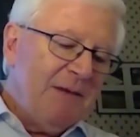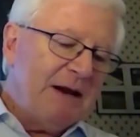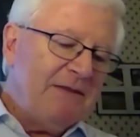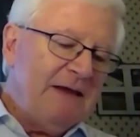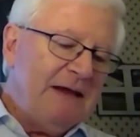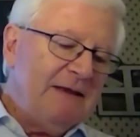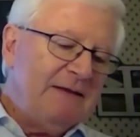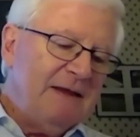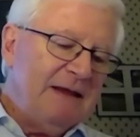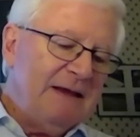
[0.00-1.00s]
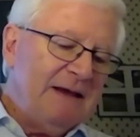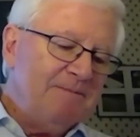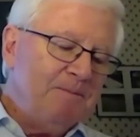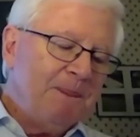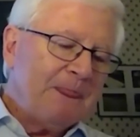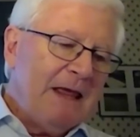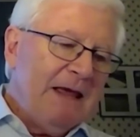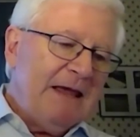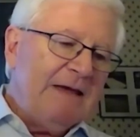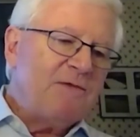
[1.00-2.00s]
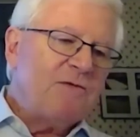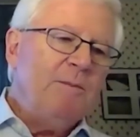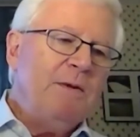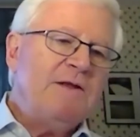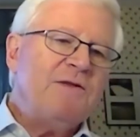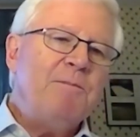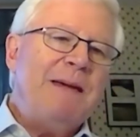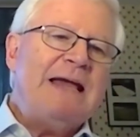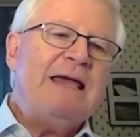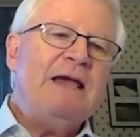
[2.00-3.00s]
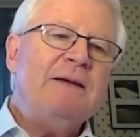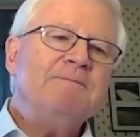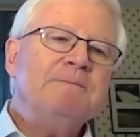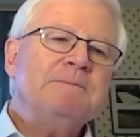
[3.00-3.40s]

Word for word: But I think that the um, if someone is making